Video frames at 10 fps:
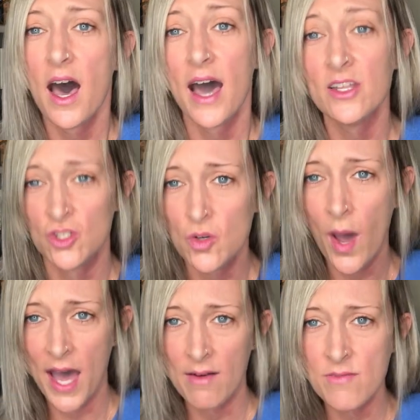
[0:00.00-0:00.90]
I do
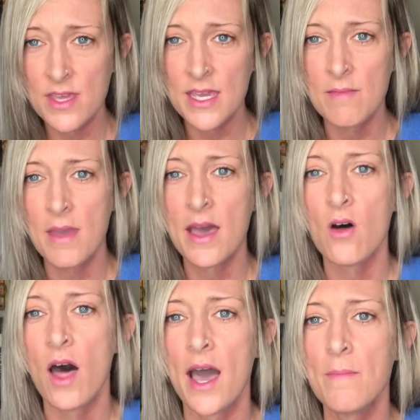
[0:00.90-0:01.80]
have the
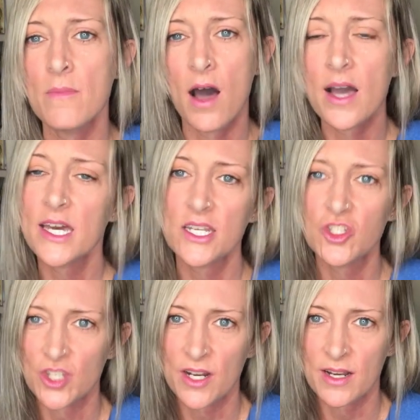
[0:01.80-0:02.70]
email. I'm not going to
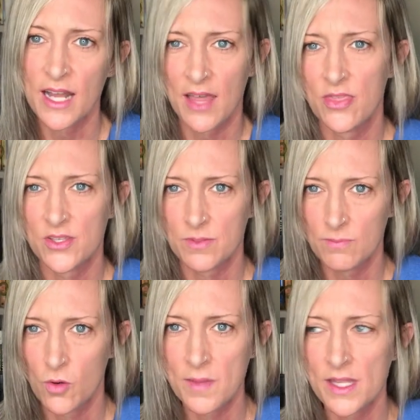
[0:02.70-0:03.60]
share it at this
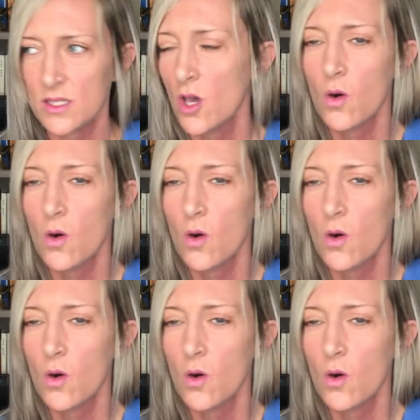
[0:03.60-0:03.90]
moment.